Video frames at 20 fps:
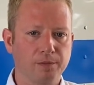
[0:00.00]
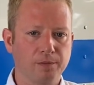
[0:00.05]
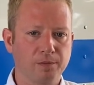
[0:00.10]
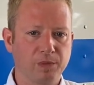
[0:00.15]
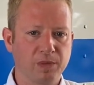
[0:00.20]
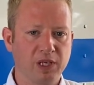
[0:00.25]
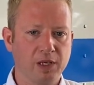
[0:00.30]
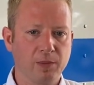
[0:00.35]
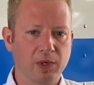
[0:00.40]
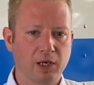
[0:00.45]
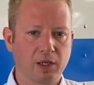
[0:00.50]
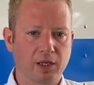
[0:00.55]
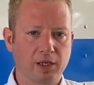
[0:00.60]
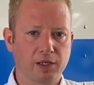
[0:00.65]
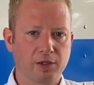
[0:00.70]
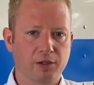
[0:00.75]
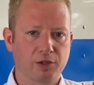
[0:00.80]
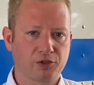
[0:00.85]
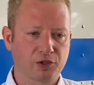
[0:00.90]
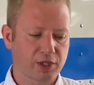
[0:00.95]
Email
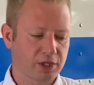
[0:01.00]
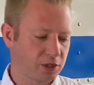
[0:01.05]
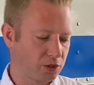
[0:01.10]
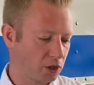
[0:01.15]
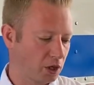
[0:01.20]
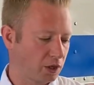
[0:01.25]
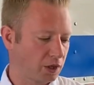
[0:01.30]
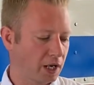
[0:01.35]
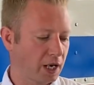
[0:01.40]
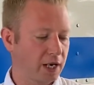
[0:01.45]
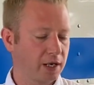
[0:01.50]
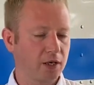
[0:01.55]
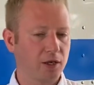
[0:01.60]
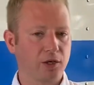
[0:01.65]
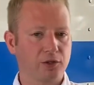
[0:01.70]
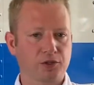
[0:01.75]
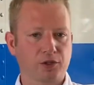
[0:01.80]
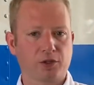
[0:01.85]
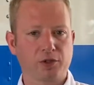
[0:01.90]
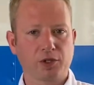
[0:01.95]
address is online.
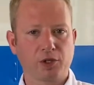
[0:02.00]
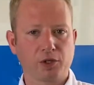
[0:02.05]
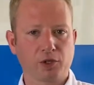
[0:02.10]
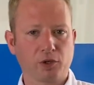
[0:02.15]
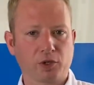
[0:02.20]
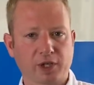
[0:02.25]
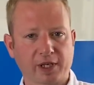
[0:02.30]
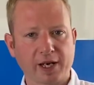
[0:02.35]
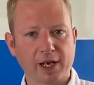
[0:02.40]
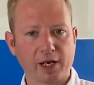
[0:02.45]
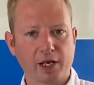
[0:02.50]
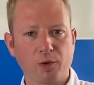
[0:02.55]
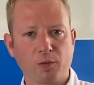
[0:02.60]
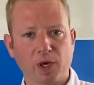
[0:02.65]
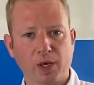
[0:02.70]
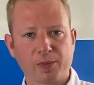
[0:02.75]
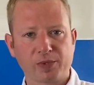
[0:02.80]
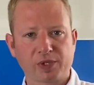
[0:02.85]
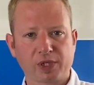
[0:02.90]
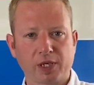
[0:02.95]
Also, the York County
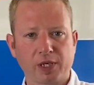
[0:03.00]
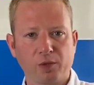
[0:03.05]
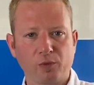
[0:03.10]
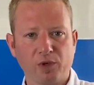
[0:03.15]
website.